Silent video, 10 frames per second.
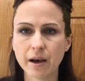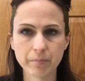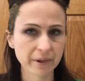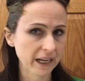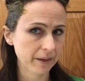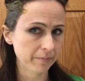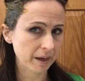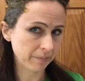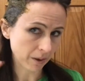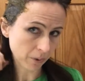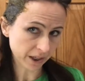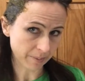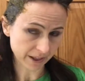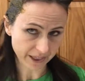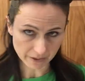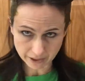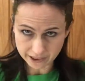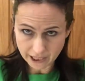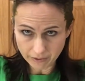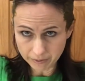But I'm not worried about that right
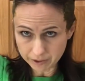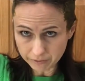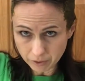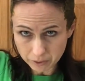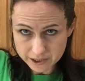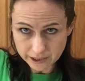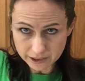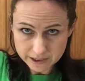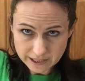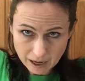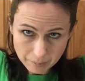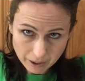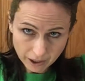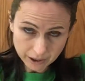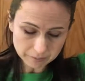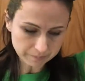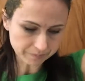now. I want to focus on this top part.